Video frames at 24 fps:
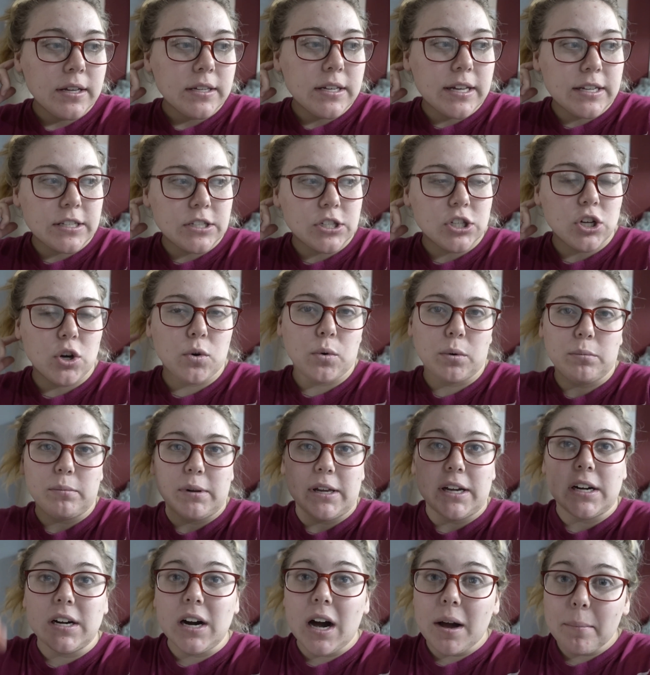And so when
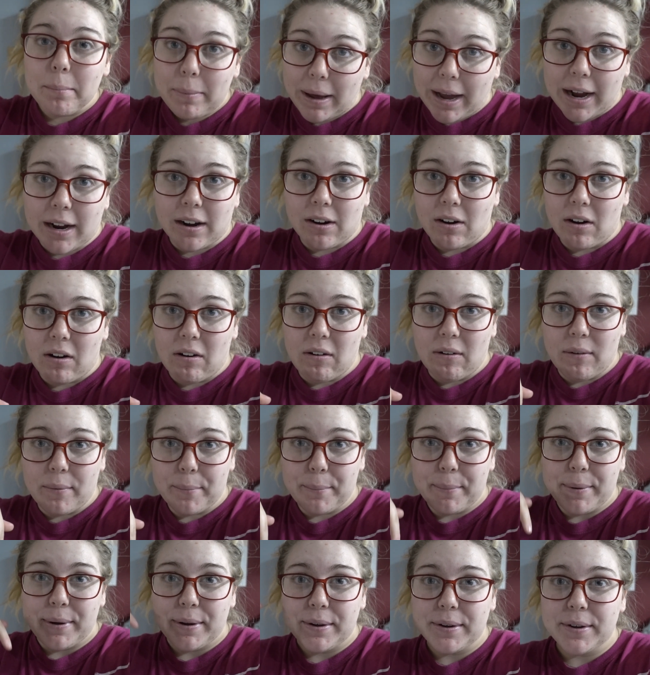we got back
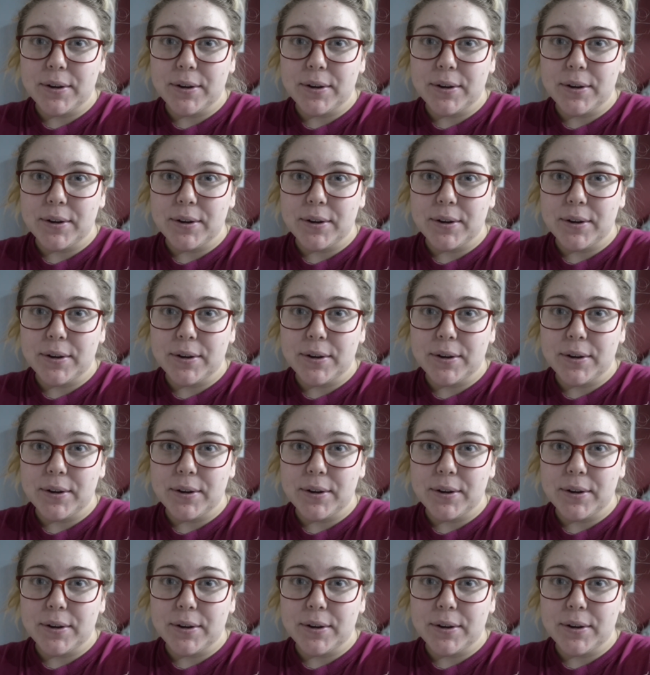home,